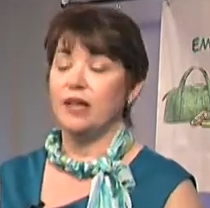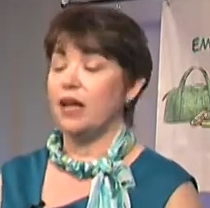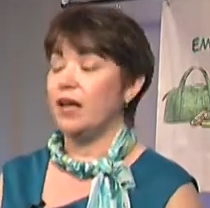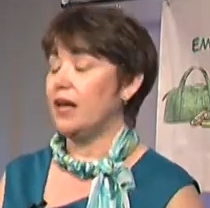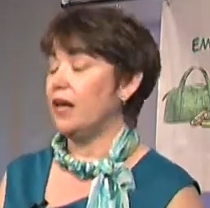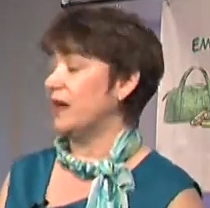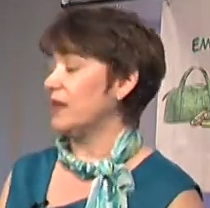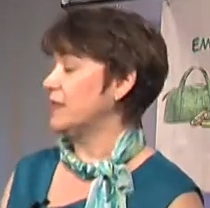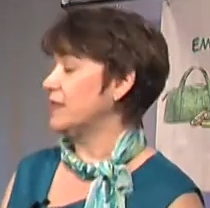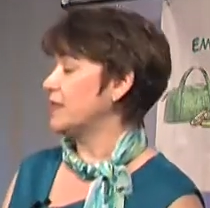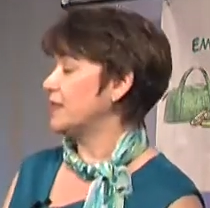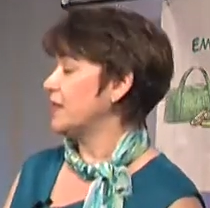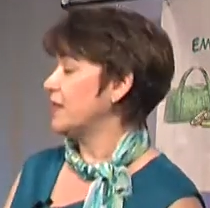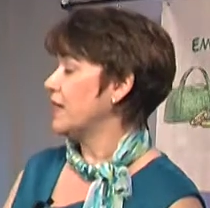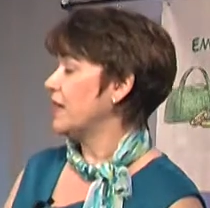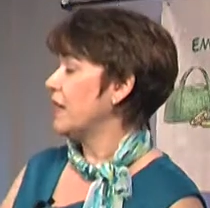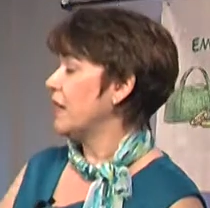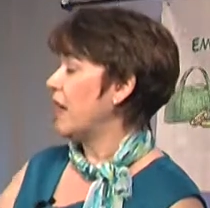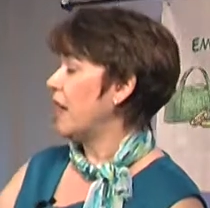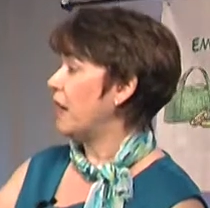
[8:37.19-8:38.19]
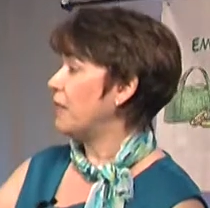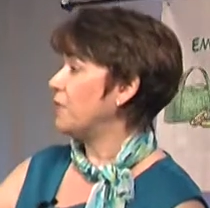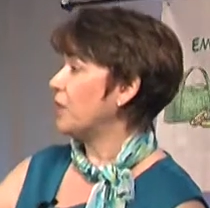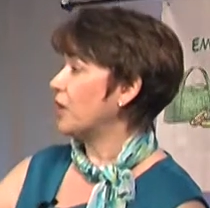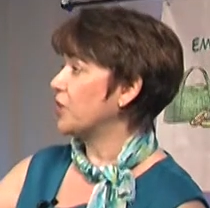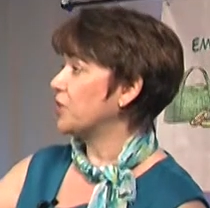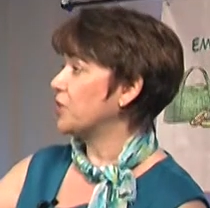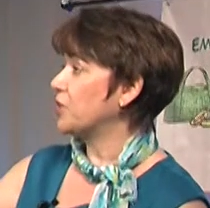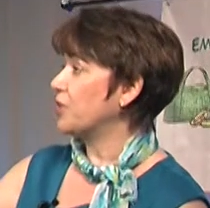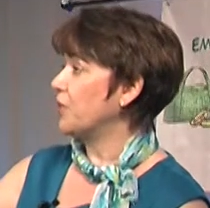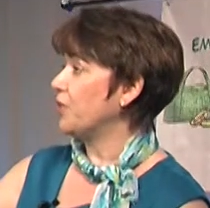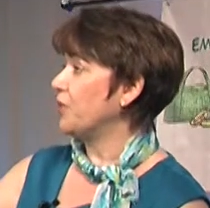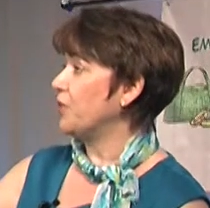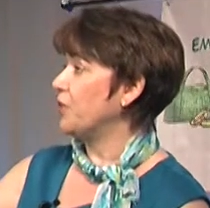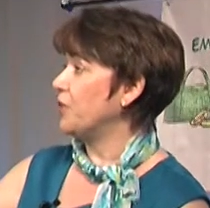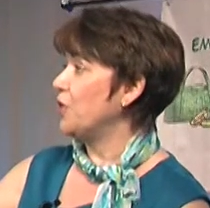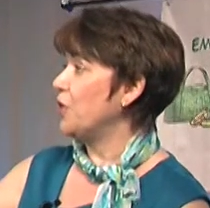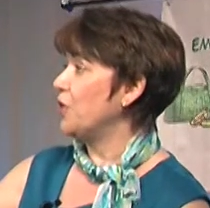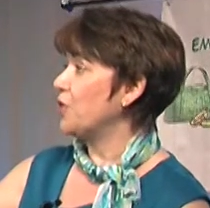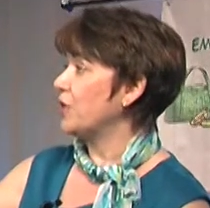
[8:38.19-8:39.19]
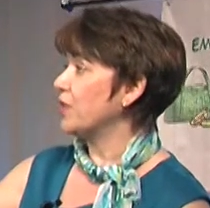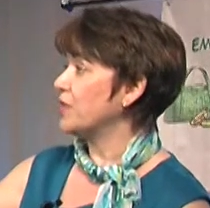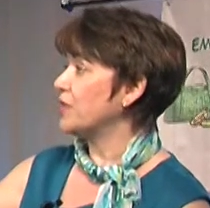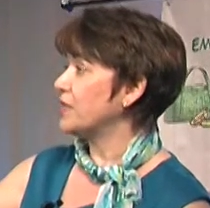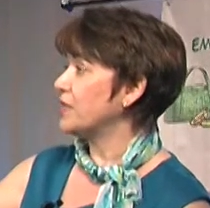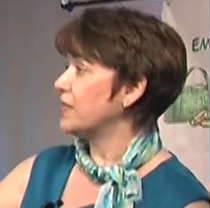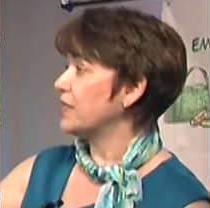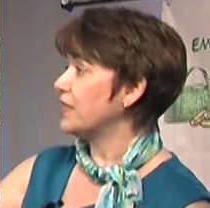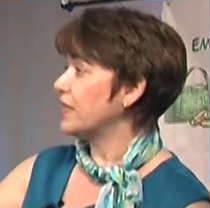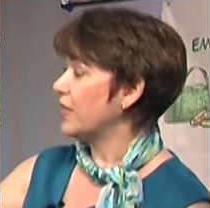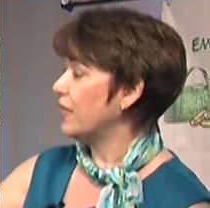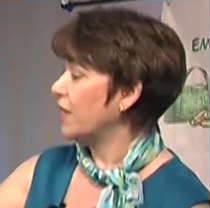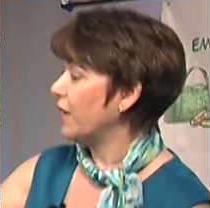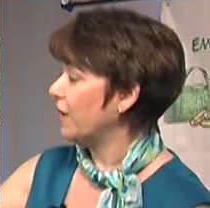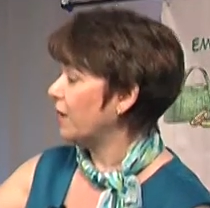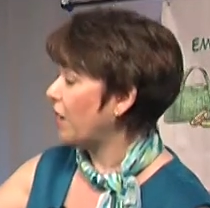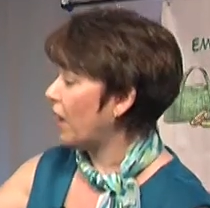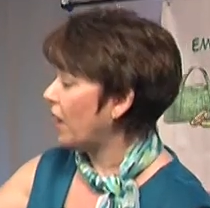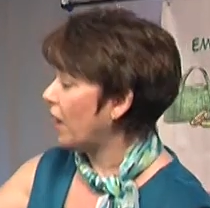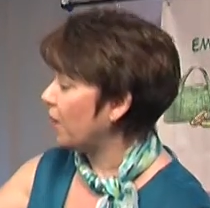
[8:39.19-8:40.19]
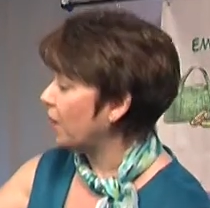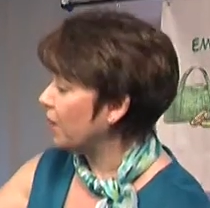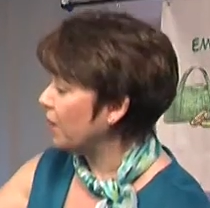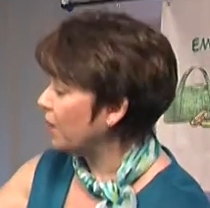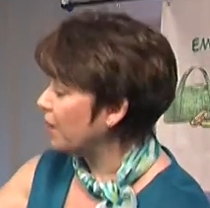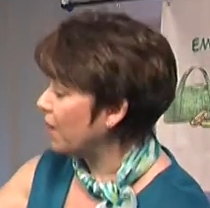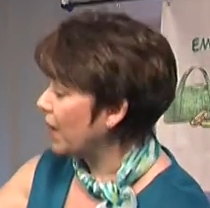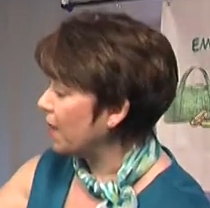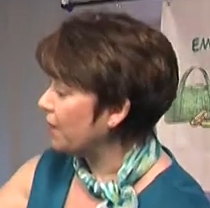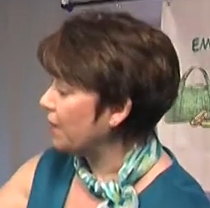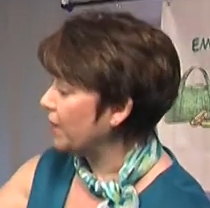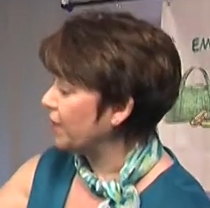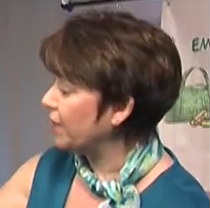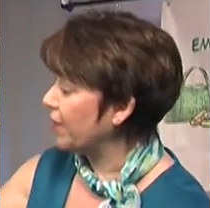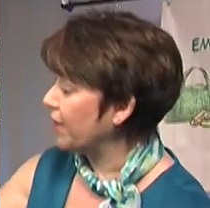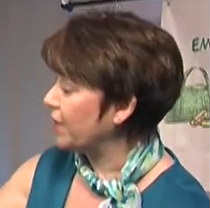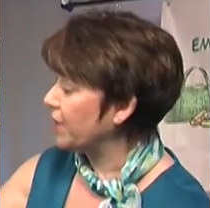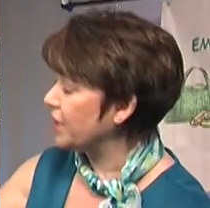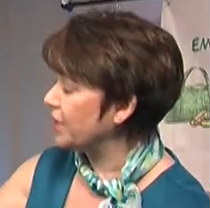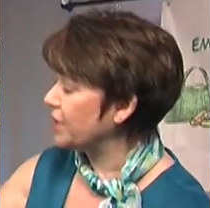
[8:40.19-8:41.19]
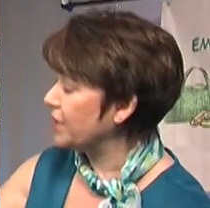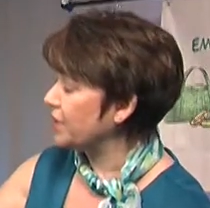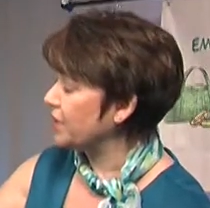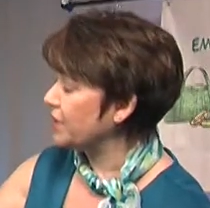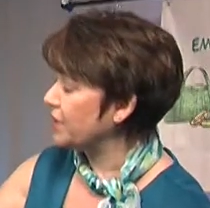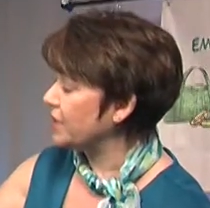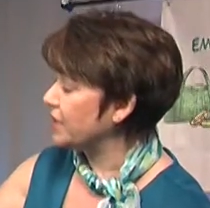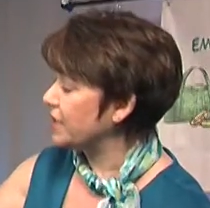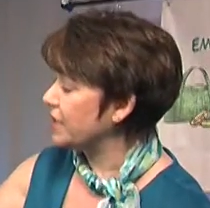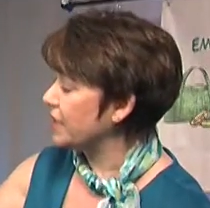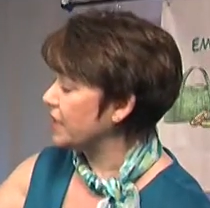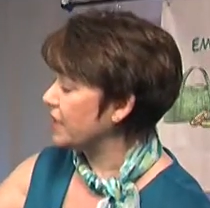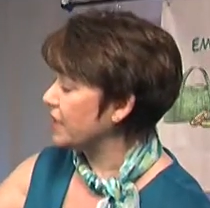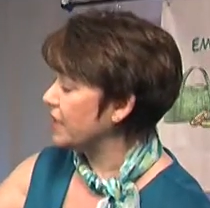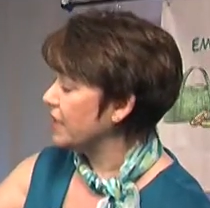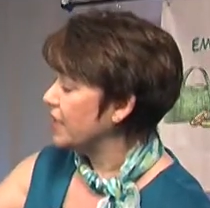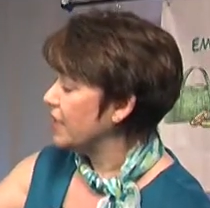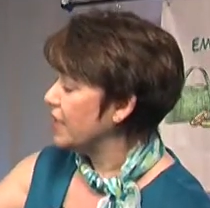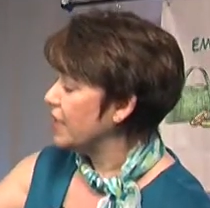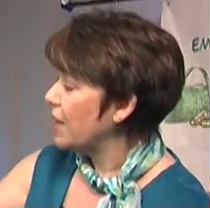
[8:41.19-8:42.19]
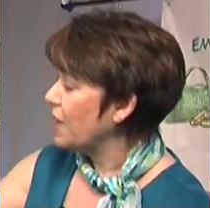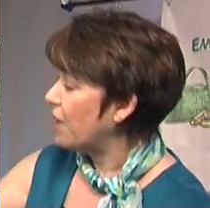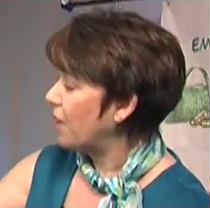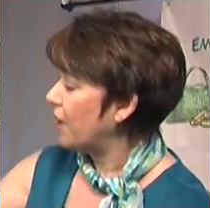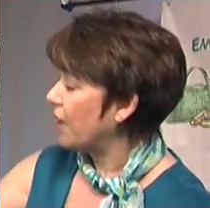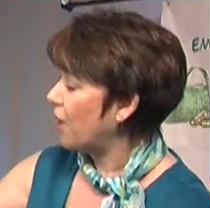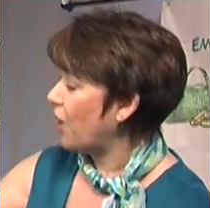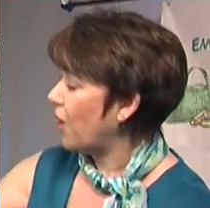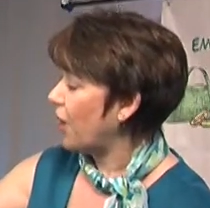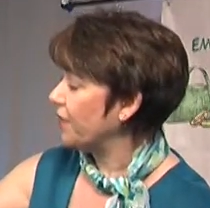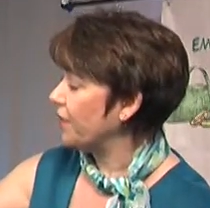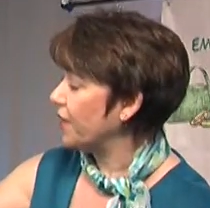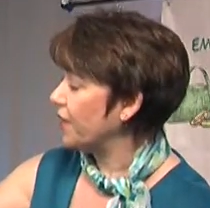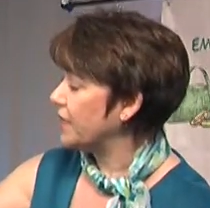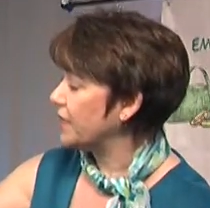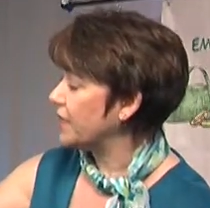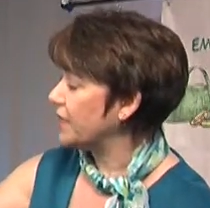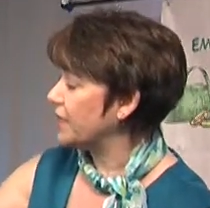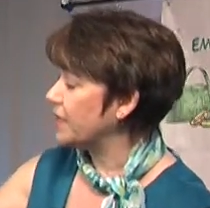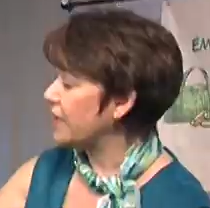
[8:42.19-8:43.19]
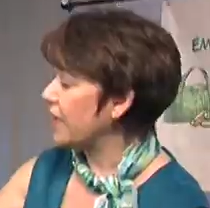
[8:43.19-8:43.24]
And I'm not sure if you noticed, it might be very difficult to see, but on this